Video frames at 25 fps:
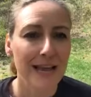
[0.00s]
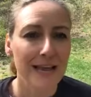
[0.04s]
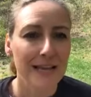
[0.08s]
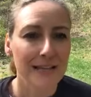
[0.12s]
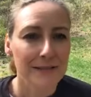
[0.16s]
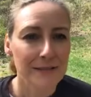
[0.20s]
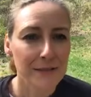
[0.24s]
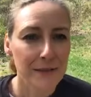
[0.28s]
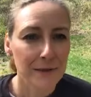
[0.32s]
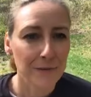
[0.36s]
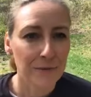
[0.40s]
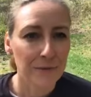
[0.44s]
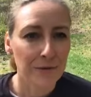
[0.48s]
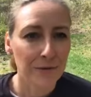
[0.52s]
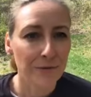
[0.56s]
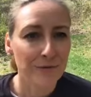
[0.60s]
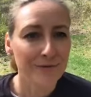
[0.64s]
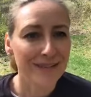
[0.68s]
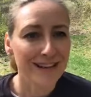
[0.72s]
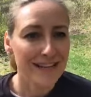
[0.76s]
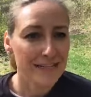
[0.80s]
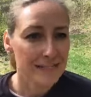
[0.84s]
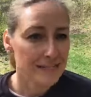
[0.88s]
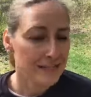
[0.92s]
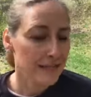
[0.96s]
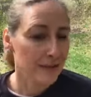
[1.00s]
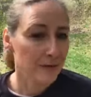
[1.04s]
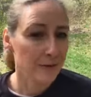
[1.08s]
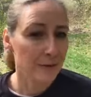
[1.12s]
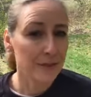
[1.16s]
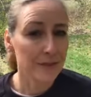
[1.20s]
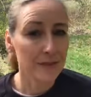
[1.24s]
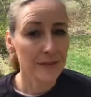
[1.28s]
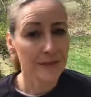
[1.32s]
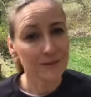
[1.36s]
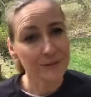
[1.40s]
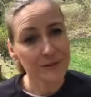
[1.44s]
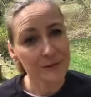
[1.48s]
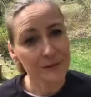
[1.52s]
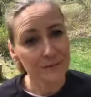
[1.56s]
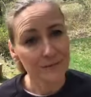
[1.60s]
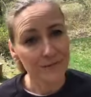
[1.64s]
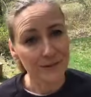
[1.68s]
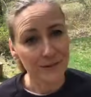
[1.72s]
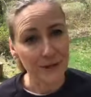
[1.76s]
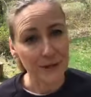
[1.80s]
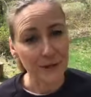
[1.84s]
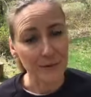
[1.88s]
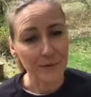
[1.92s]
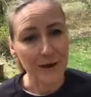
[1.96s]
So the nice thing with the YouTube
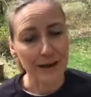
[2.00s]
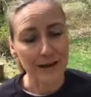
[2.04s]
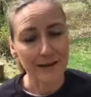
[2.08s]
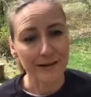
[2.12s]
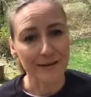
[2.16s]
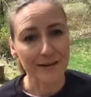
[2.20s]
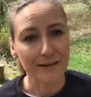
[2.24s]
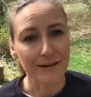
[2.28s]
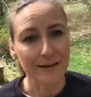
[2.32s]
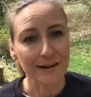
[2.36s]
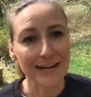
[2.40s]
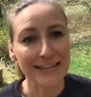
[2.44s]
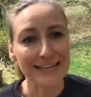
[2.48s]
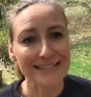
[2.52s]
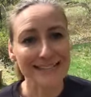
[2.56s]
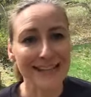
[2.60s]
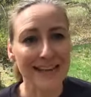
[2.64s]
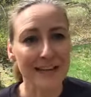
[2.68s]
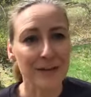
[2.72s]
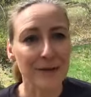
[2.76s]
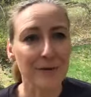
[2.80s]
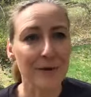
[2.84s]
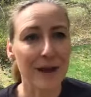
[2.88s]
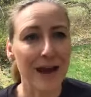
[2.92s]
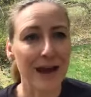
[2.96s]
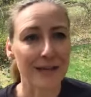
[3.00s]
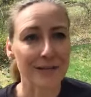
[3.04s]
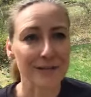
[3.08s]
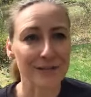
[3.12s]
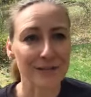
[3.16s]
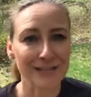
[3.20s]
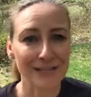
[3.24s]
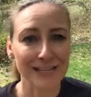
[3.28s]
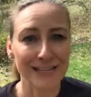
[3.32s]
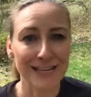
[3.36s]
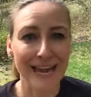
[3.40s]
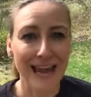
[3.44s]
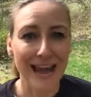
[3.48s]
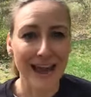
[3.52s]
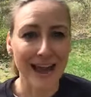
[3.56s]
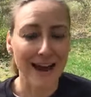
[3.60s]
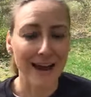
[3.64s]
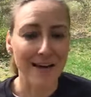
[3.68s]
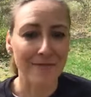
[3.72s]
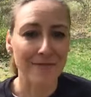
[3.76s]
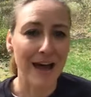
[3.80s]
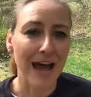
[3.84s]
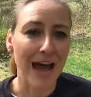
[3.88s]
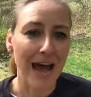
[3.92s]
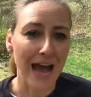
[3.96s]
video editor is that you actually
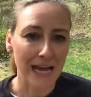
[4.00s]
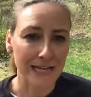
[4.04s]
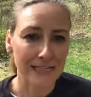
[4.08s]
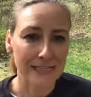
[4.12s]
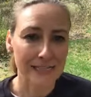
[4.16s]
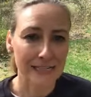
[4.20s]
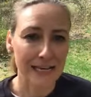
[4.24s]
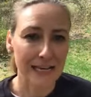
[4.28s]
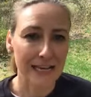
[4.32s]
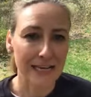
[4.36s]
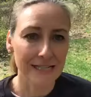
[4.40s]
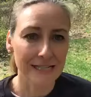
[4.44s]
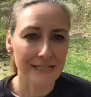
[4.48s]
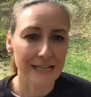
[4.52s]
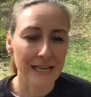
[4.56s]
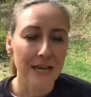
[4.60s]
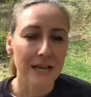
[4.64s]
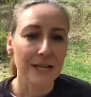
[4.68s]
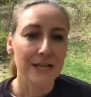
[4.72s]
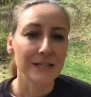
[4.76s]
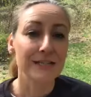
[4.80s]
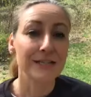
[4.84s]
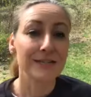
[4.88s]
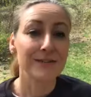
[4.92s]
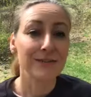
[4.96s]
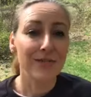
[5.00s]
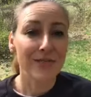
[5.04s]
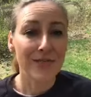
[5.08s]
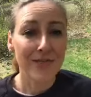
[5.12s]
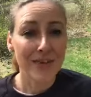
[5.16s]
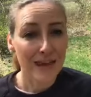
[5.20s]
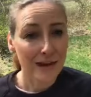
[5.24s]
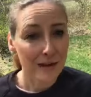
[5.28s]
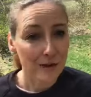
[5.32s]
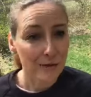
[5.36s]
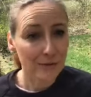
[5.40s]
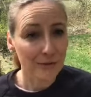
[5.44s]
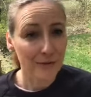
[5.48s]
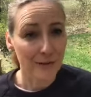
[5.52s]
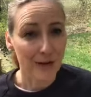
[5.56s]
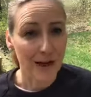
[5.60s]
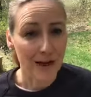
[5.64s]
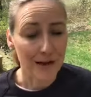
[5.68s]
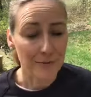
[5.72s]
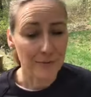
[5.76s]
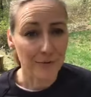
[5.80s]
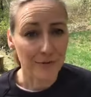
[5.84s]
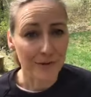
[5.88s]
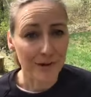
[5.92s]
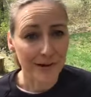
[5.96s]
have access to their
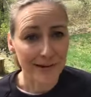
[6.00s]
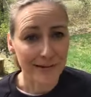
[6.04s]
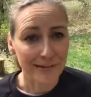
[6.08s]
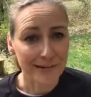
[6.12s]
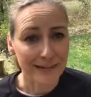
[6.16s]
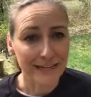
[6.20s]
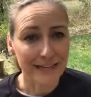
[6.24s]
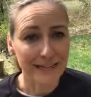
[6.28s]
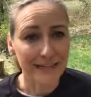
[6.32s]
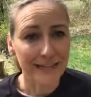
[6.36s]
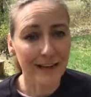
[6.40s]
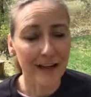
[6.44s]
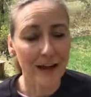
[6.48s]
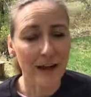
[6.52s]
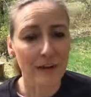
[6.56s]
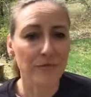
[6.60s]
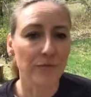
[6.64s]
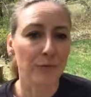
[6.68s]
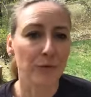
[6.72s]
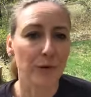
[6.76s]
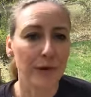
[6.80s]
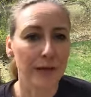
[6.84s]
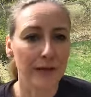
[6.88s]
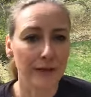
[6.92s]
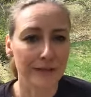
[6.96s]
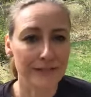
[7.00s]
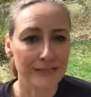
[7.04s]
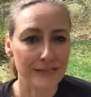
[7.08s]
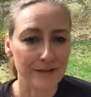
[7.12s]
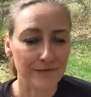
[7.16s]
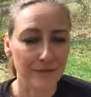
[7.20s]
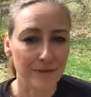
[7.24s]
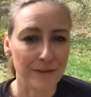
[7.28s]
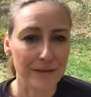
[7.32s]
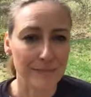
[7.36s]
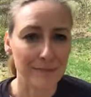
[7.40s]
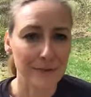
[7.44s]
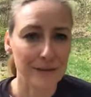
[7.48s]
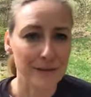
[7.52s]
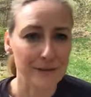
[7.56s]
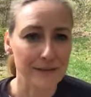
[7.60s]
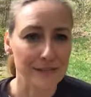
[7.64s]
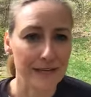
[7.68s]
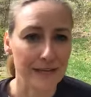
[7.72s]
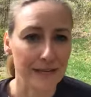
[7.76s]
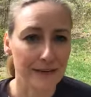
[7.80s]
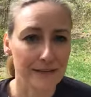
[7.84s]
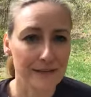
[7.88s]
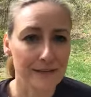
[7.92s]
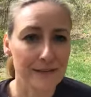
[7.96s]
library of royalty-free
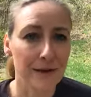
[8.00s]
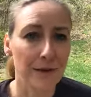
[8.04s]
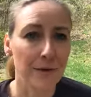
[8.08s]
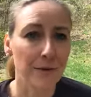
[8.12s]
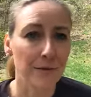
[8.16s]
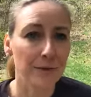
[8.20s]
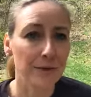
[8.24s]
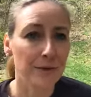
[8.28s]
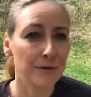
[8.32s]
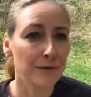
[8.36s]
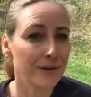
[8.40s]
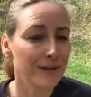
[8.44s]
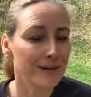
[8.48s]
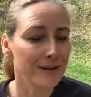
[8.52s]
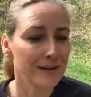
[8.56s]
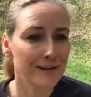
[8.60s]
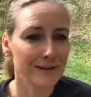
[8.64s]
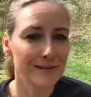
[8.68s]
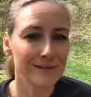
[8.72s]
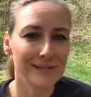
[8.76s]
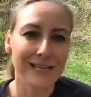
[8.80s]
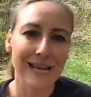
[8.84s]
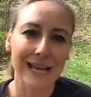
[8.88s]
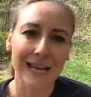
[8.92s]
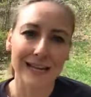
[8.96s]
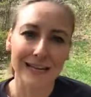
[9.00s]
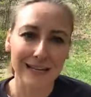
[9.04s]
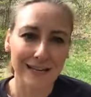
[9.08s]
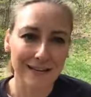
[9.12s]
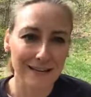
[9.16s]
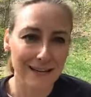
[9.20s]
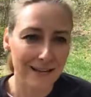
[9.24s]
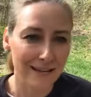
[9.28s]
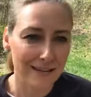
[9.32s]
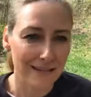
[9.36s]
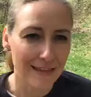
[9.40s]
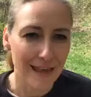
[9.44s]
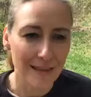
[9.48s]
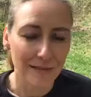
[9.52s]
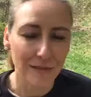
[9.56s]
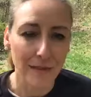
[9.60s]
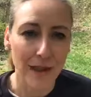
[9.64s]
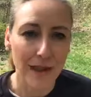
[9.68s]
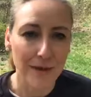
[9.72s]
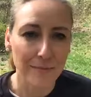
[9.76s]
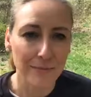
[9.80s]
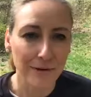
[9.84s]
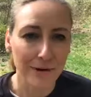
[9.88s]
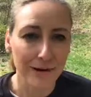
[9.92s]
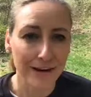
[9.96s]
music. So you can use anything in that
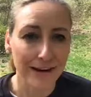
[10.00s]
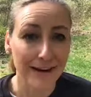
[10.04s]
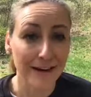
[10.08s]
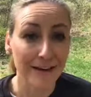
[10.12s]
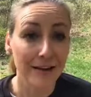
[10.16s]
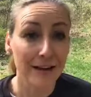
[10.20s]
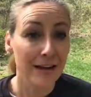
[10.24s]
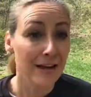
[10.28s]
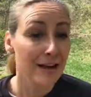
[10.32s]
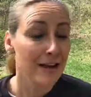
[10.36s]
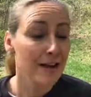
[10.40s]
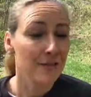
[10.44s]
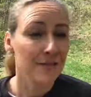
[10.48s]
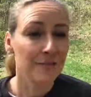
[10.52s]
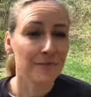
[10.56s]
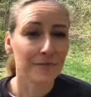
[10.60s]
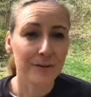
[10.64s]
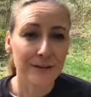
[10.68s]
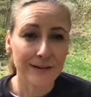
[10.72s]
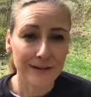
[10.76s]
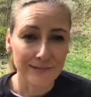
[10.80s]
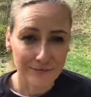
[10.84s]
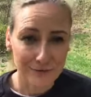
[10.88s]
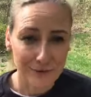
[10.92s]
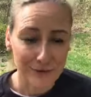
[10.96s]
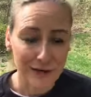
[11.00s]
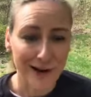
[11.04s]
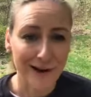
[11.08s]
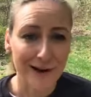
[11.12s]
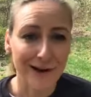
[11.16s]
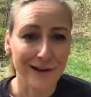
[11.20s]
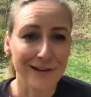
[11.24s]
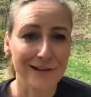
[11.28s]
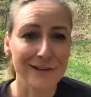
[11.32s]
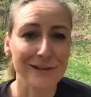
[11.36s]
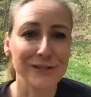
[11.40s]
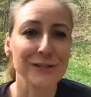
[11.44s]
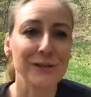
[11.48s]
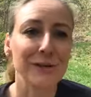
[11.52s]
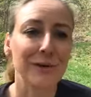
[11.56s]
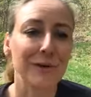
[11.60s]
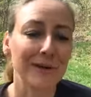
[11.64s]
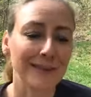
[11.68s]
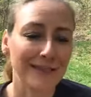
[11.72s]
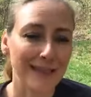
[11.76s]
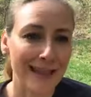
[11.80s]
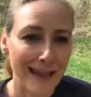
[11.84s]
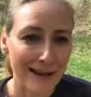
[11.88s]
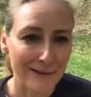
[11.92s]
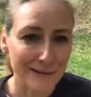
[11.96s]
library free of charge. You're
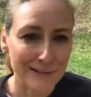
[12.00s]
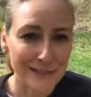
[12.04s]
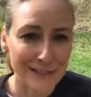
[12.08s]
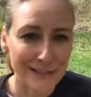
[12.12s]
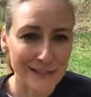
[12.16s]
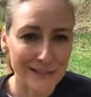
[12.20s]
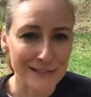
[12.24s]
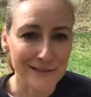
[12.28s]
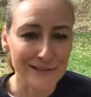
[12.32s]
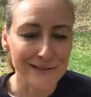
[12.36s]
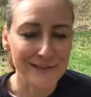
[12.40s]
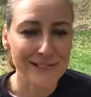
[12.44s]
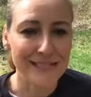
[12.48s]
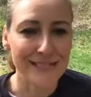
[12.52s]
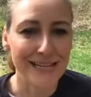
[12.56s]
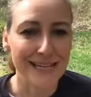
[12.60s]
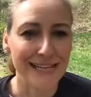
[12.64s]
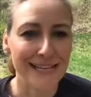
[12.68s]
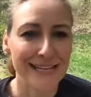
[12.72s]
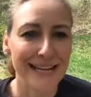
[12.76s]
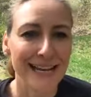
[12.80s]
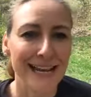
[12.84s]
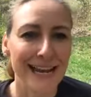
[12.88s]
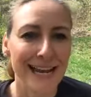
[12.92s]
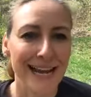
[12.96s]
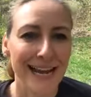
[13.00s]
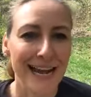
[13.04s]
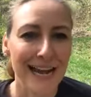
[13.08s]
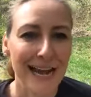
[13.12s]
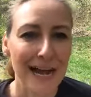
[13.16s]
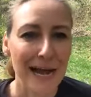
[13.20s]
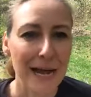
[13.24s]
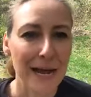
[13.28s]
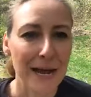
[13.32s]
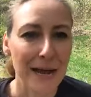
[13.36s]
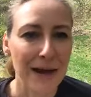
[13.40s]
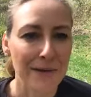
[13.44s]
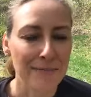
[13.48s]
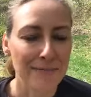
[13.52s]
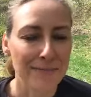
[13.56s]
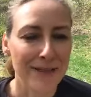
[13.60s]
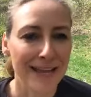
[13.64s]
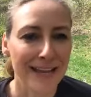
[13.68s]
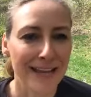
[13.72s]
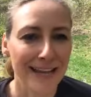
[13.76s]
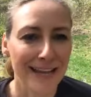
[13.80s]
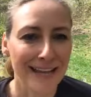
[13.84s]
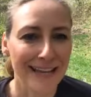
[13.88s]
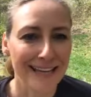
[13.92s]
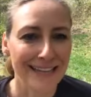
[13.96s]
allowed to use it,
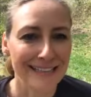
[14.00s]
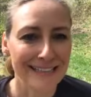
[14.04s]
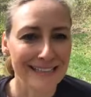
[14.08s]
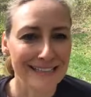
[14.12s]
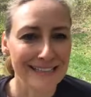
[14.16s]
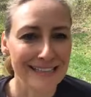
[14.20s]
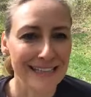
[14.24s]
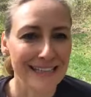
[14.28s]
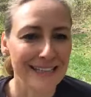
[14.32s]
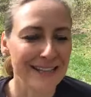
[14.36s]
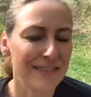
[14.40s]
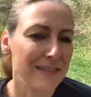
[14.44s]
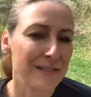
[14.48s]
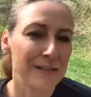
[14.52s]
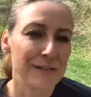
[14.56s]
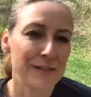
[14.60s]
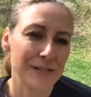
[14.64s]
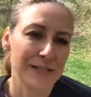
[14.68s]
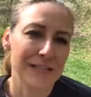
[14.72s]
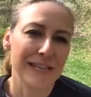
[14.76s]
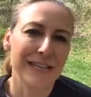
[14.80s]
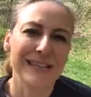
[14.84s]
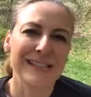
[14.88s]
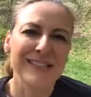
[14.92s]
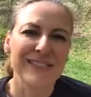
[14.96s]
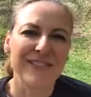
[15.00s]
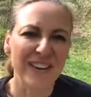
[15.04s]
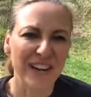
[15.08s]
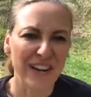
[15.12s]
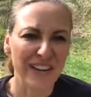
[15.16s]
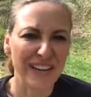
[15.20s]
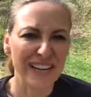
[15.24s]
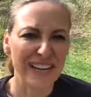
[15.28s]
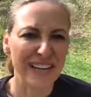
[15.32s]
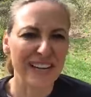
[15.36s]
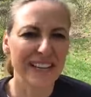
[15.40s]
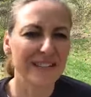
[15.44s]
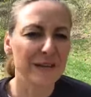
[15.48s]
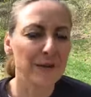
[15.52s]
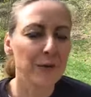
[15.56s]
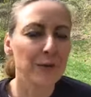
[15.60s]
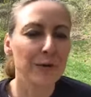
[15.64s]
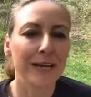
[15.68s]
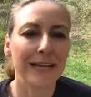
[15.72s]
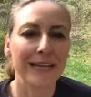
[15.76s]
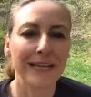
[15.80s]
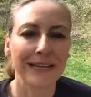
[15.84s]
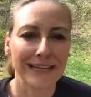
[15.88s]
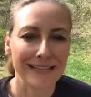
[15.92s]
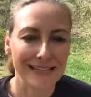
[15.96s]
and it's very
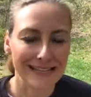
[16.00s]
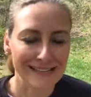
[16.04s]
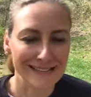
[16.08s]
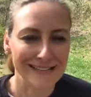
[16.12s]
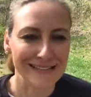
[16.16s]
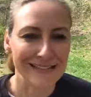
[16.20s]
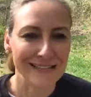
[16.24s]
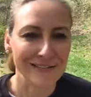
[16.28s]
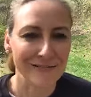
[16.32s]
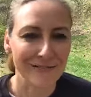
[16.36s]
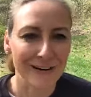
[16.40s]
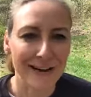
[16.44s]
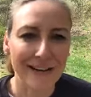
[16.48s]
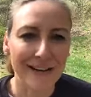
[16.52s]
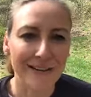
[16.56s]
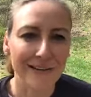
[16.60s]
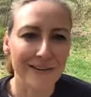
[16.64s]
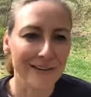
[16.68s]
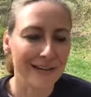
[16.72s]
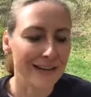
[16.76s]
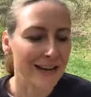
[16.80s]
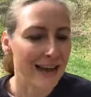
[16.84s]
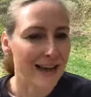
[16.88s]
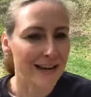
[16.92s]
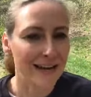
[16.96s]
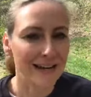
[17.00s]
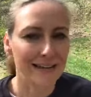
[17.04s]
quick and easy, right? You can